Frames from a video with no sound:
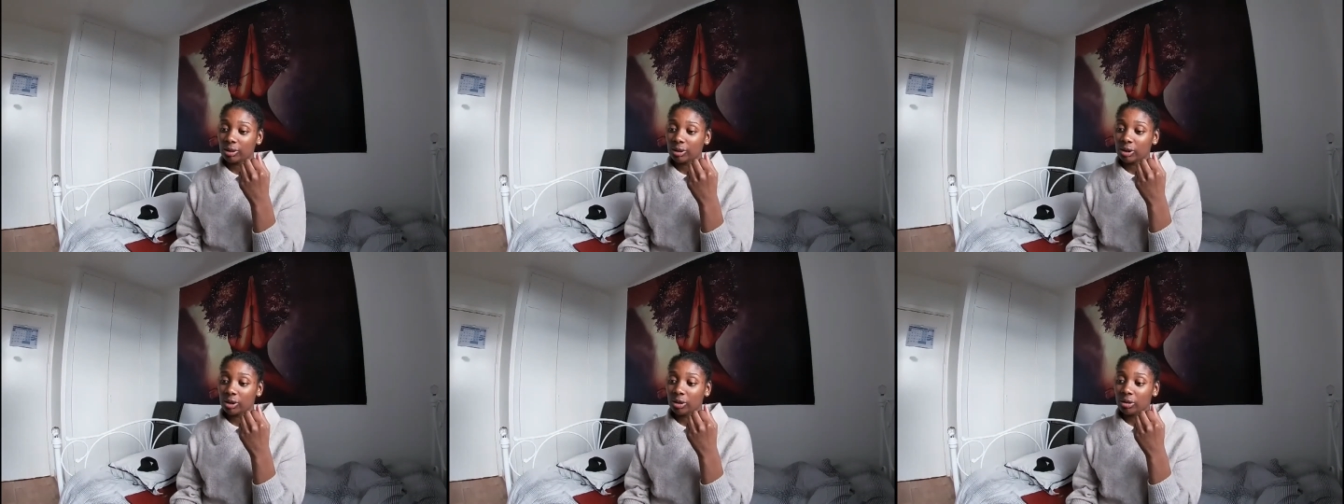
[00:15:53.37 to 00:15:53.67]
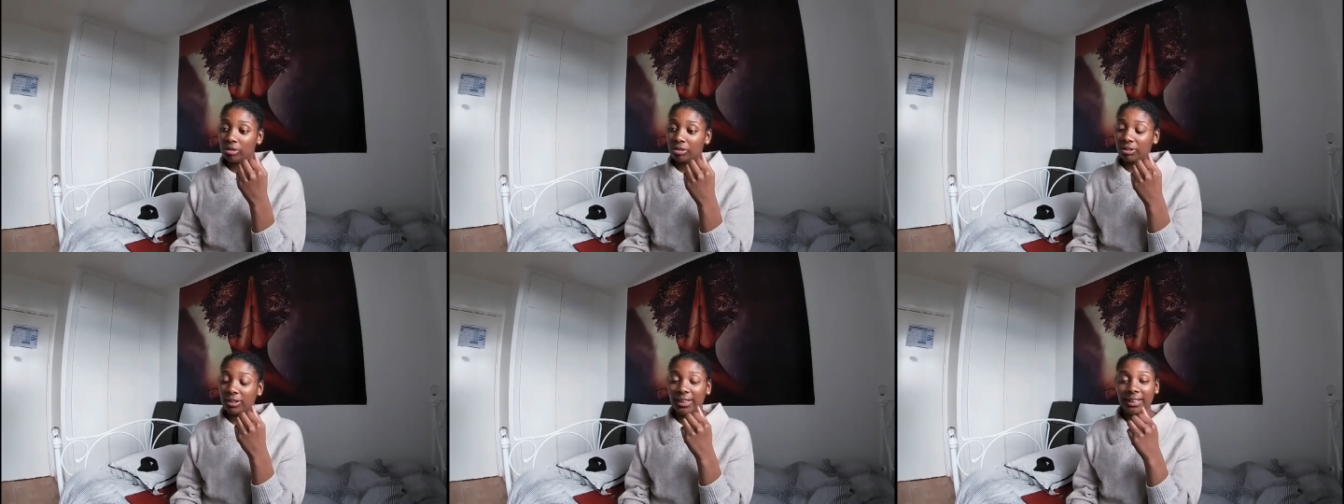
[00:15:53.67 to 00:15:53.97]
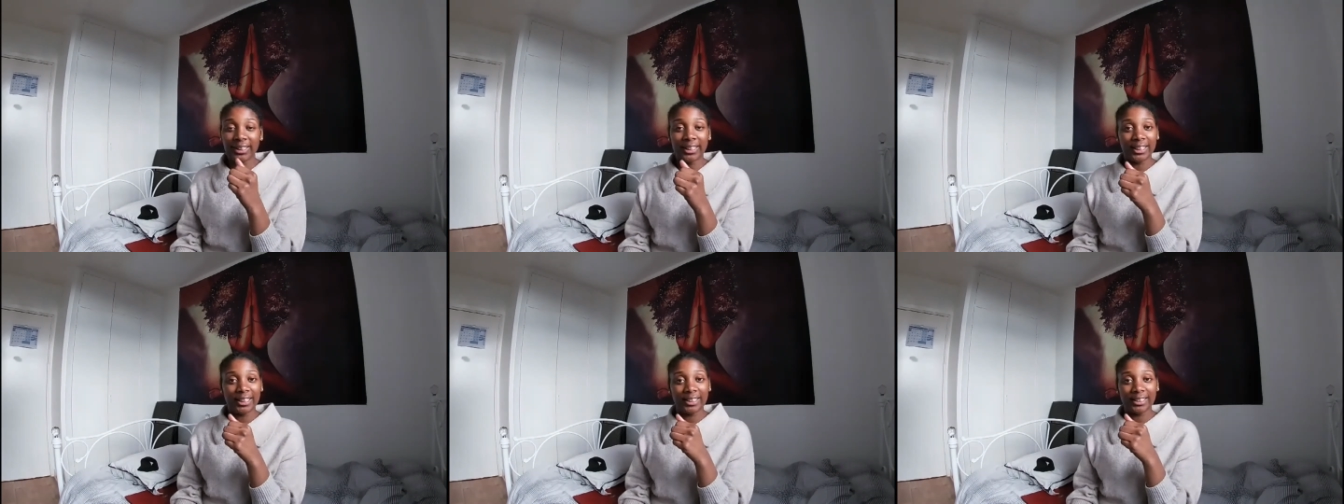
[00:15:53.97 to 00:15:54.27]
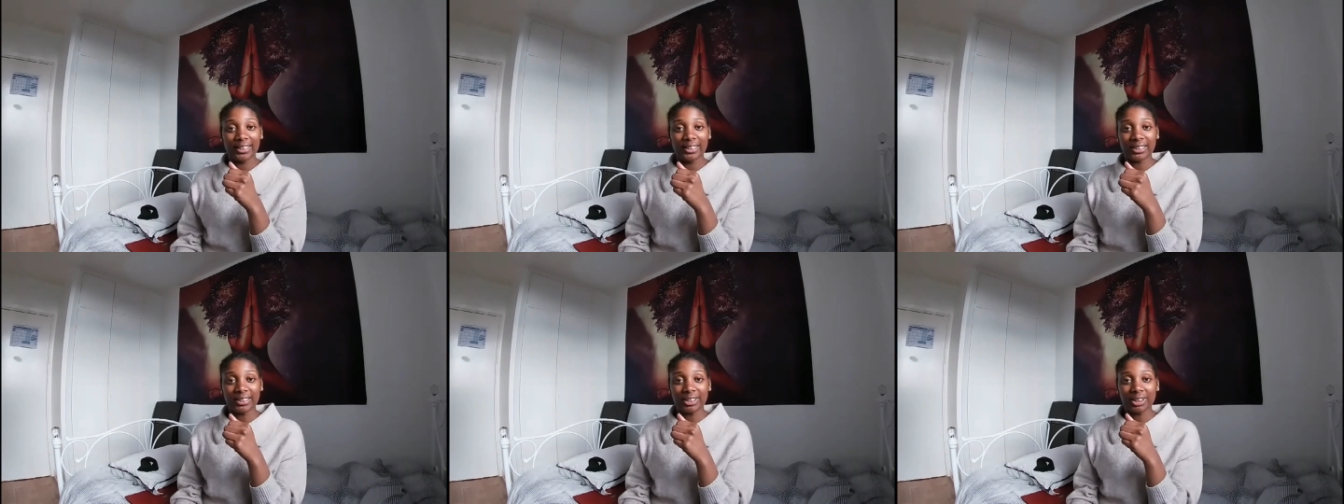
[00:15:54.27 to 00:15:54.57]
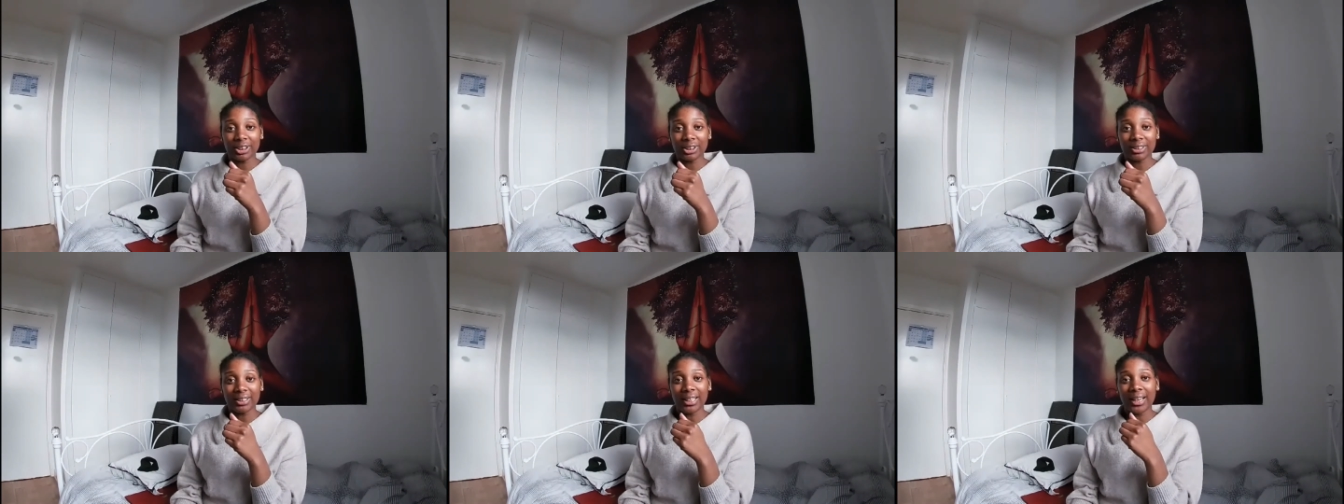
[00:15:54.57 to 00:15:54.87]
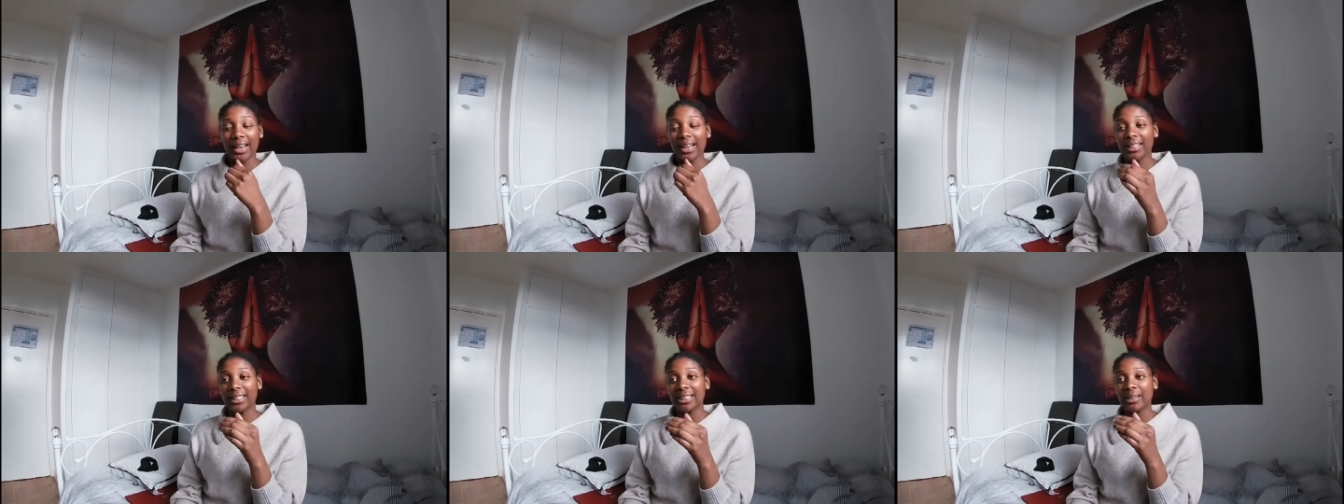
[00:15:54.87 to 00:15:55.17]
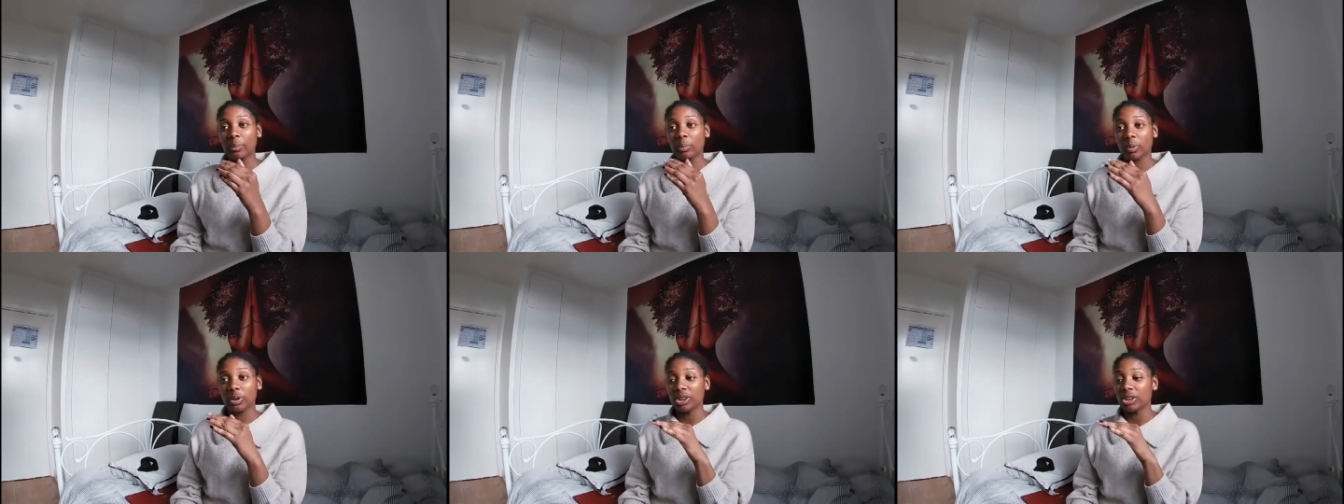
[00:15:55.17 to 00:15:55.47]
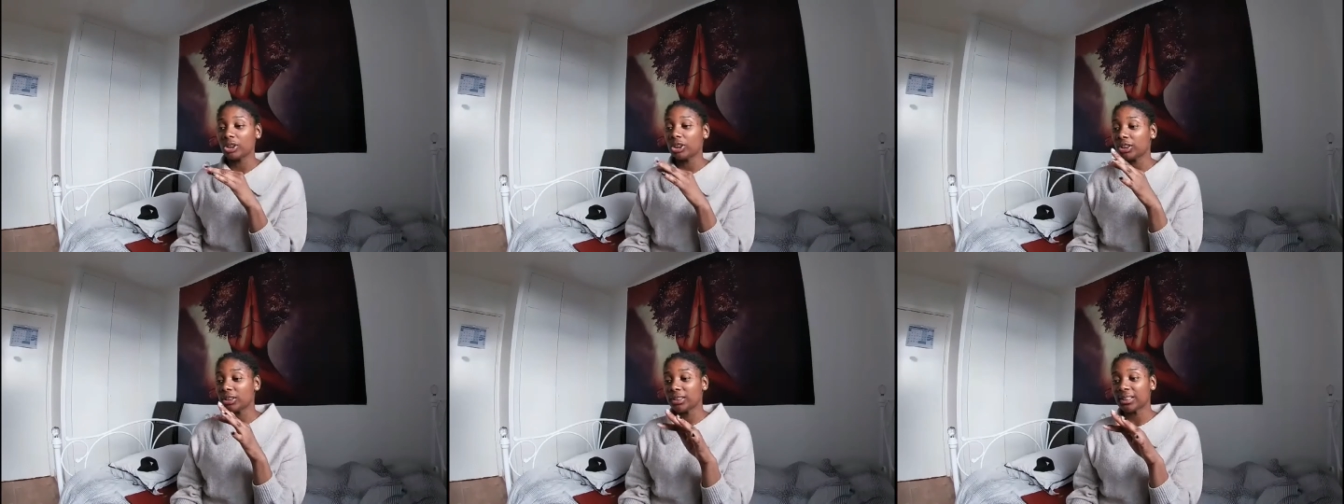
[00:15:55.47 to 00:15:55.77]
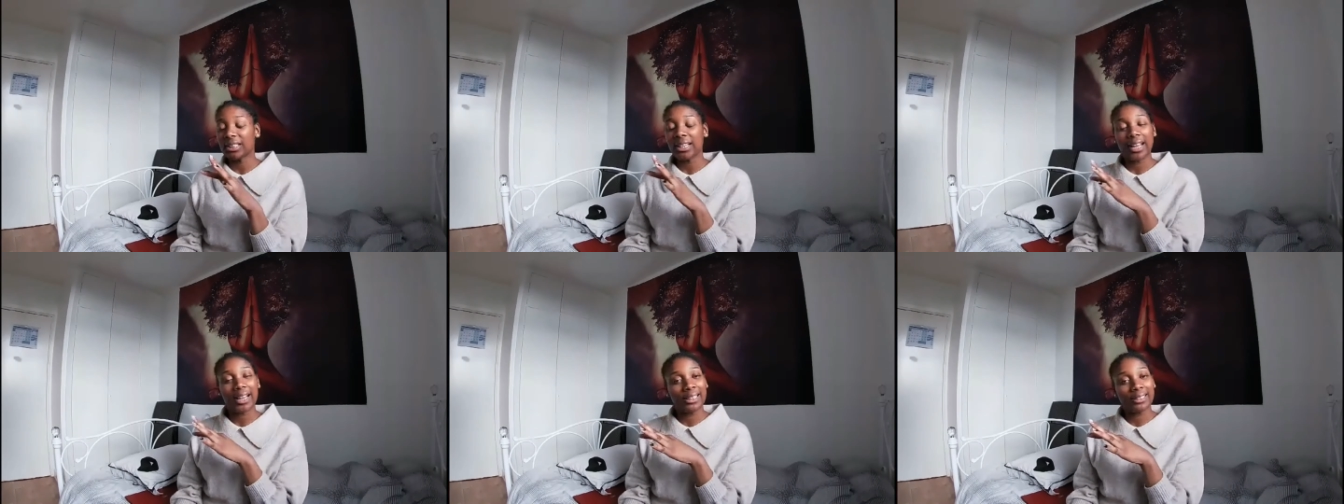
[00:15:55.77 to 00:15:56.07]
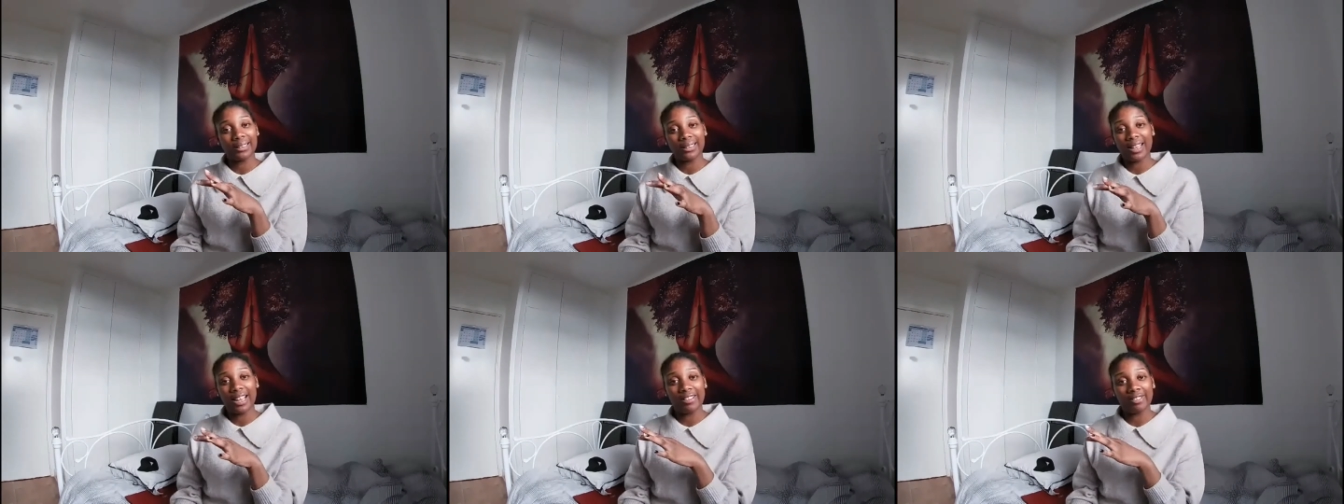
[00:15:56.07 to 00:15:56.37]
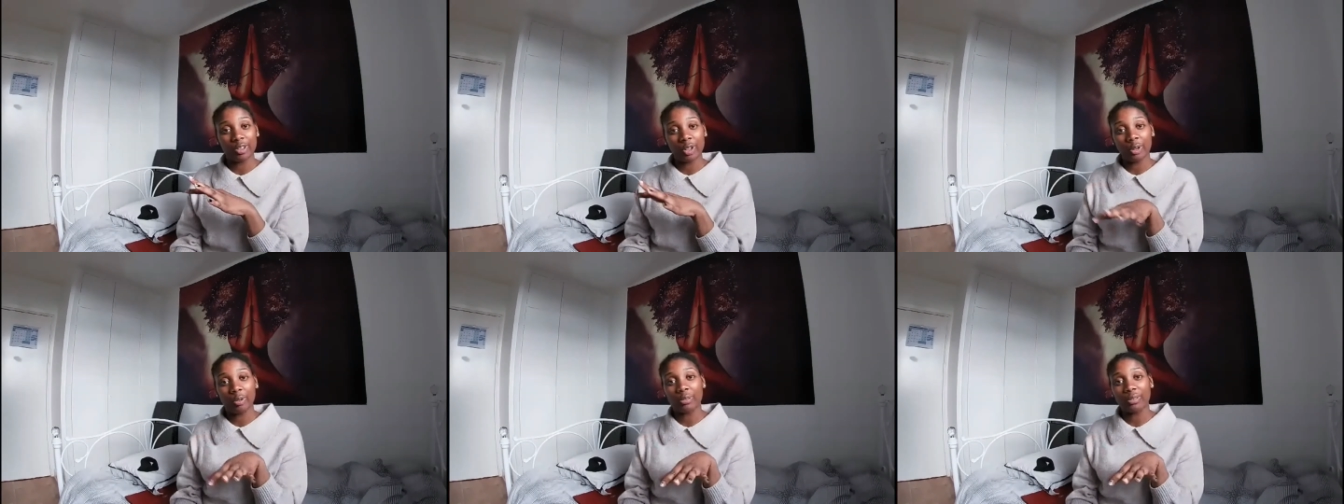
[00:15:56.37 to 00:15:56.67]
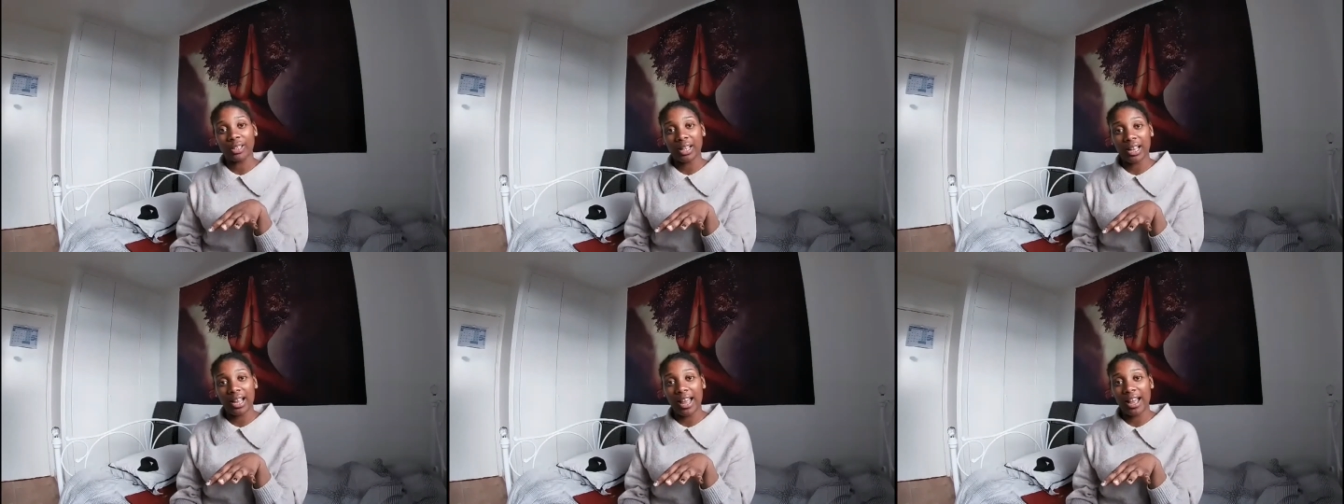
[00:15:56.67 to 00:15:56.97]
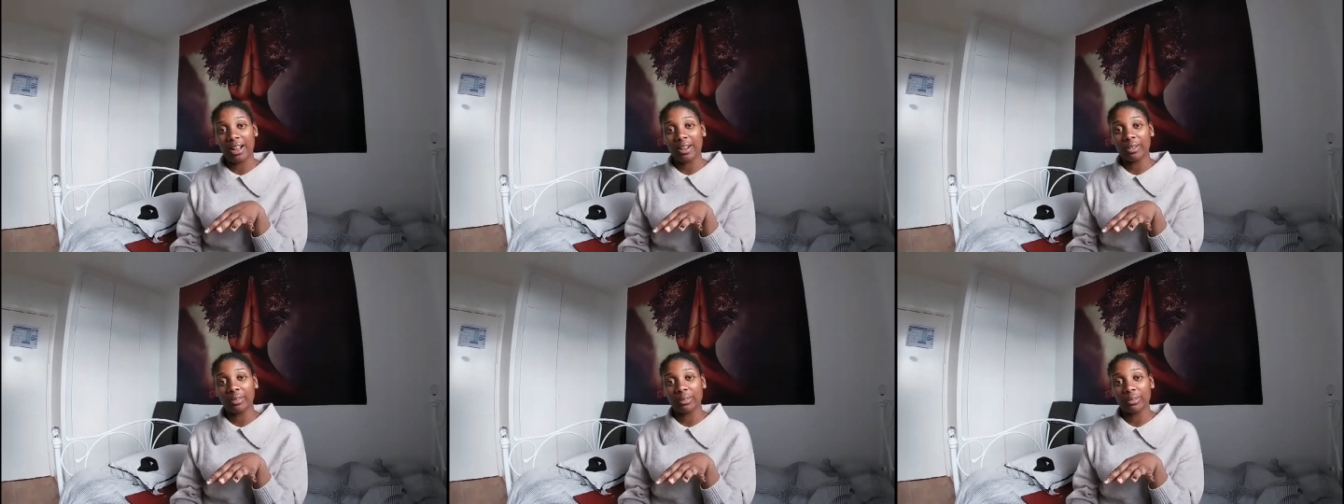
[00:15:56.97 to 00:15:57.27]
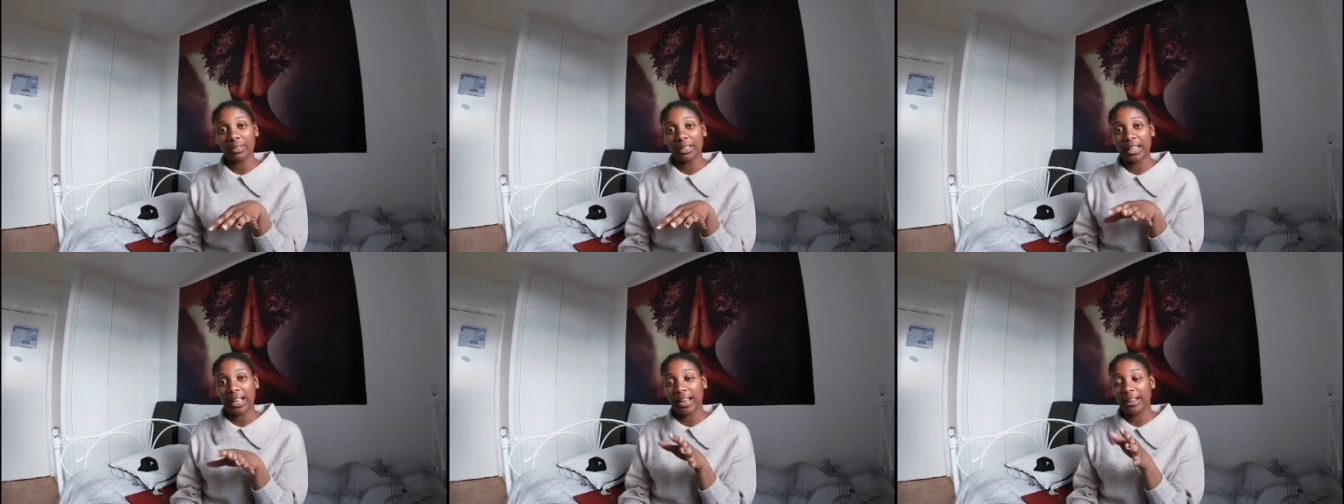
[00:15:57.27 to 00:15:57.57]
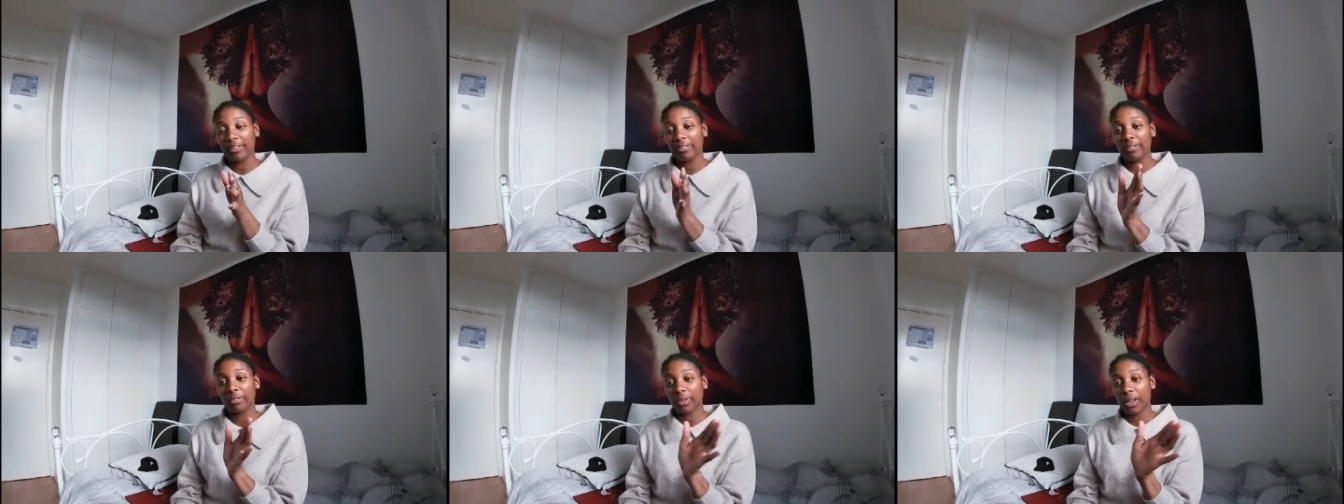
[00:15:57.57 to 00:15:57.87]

Ukrainians is just letting their own out, like,